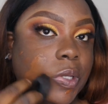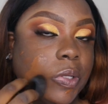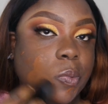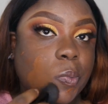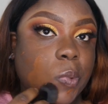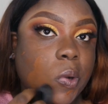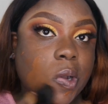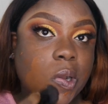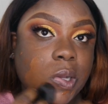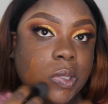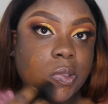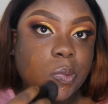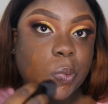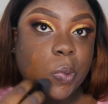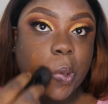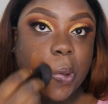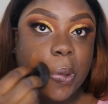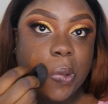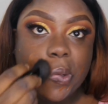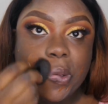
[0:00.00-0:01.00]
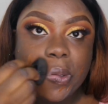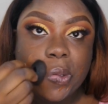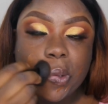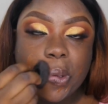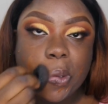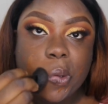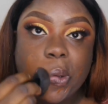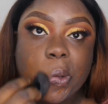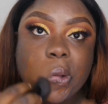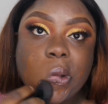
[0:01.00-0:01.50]
really works well,
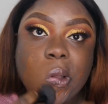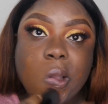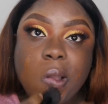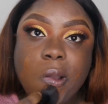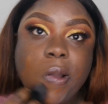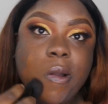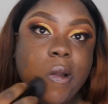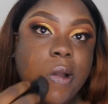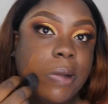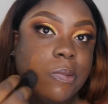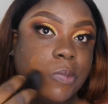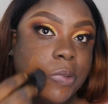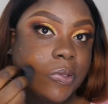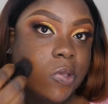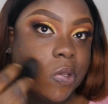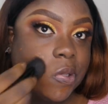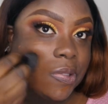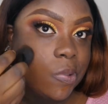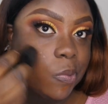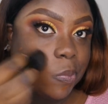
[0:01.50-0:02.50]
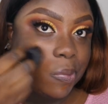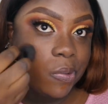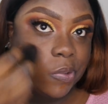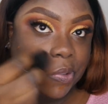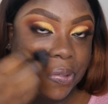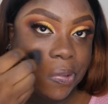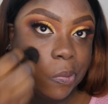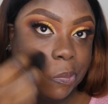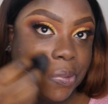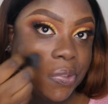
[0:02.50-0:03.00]
so I'm just going to
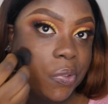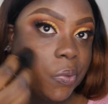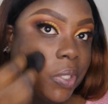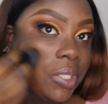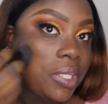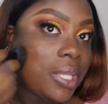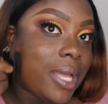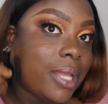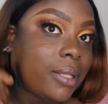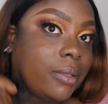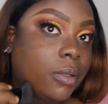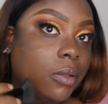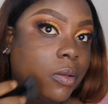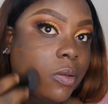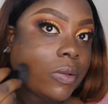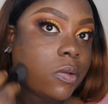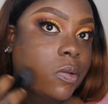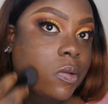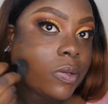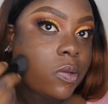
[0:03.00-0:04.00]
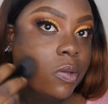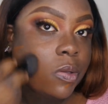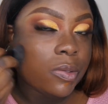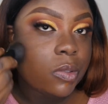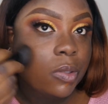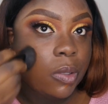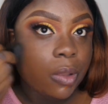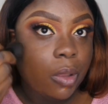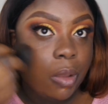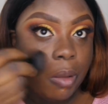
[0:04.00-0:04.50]
basically be doing that,
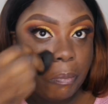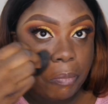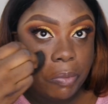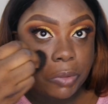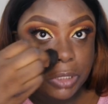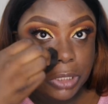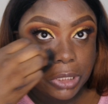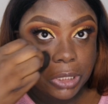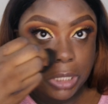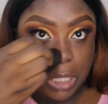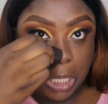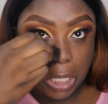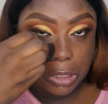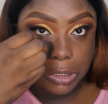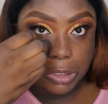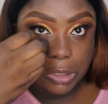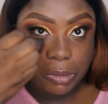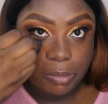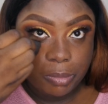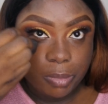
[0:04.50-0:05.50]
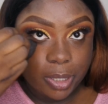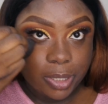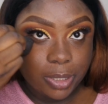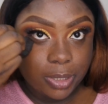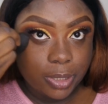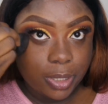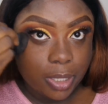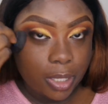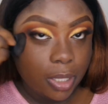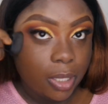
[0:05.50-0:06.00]
pushing it into my
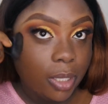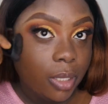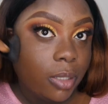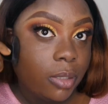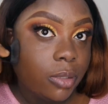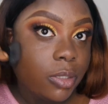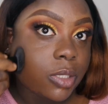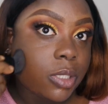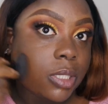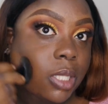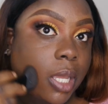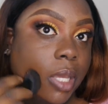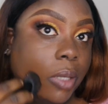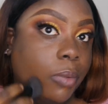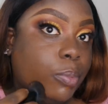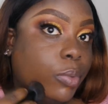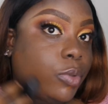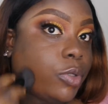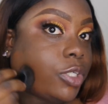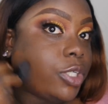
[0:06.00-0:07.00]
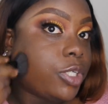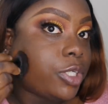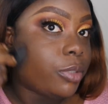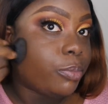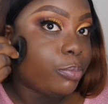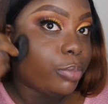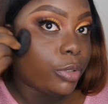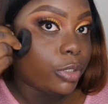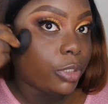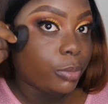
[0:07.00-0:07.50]
skin, just like push
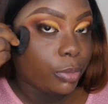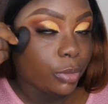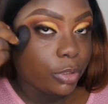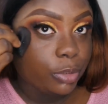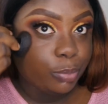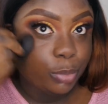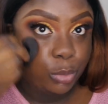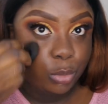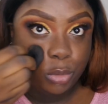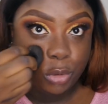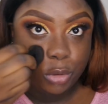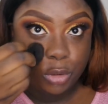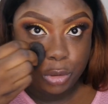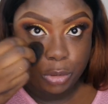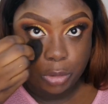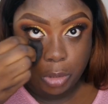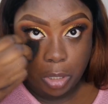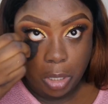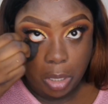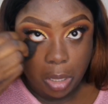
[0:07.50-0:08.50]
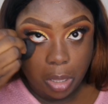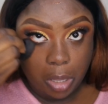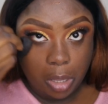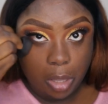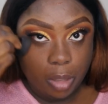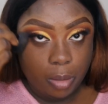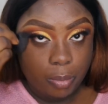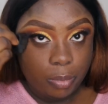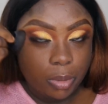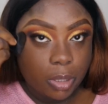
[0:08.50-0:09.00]
it, push.
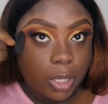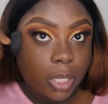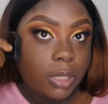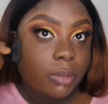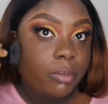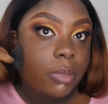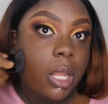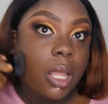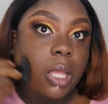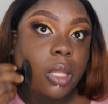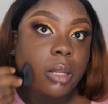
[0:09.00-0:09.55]
Blend.